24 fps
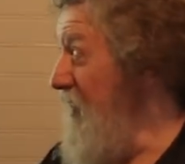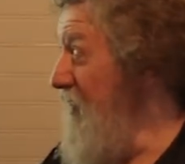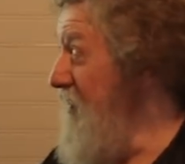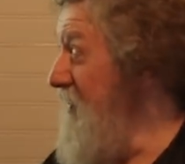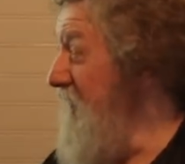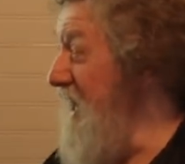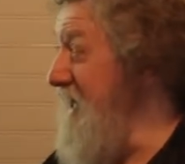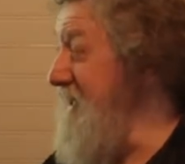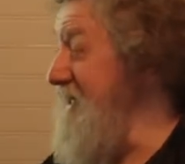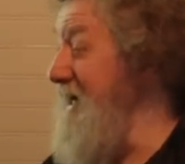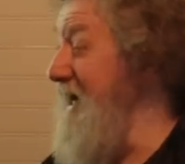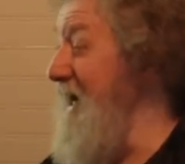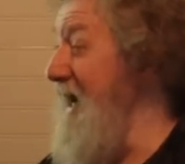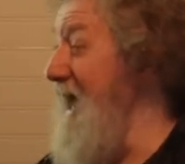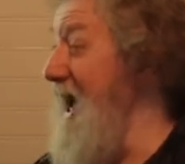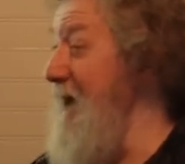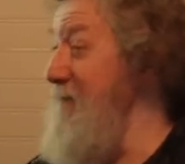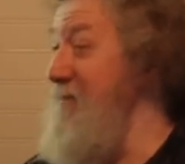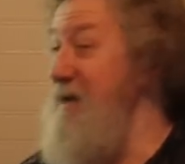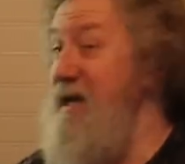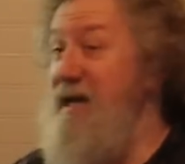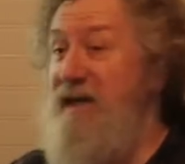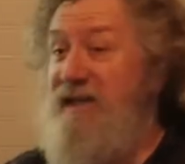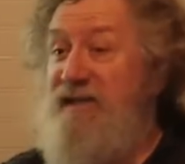that
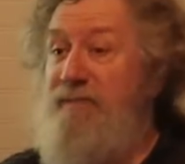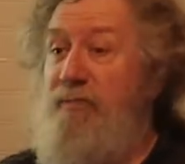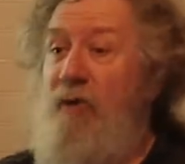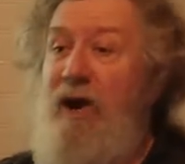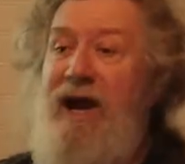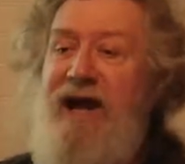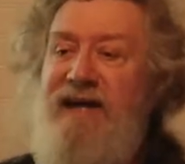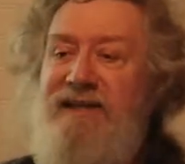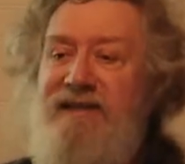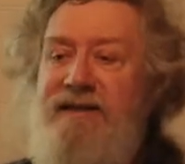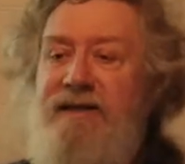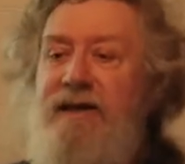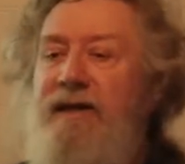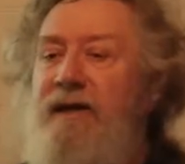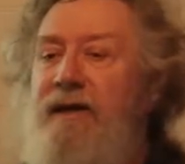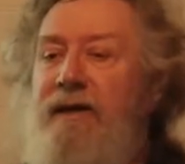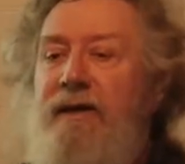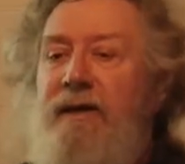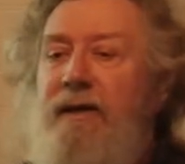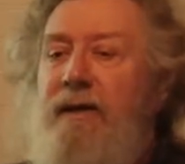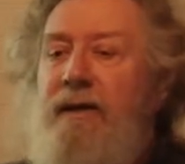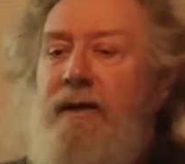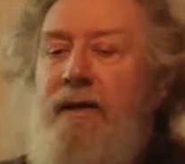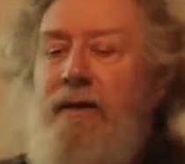cannot be expressed
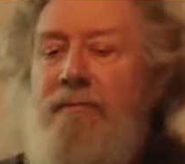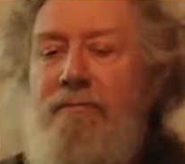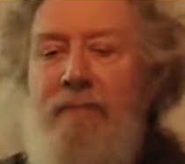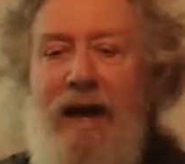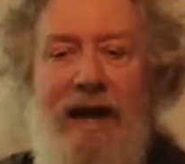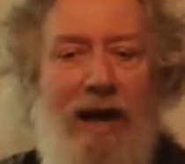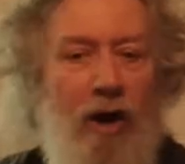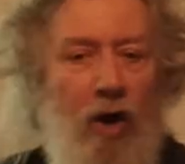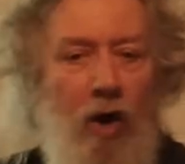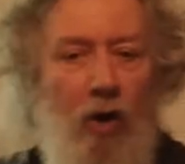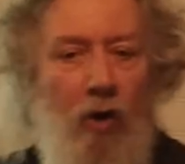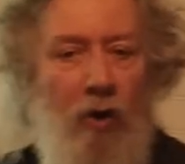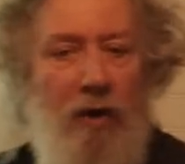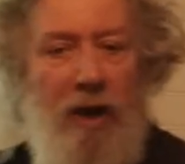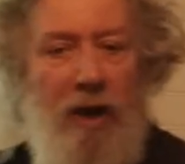by a whole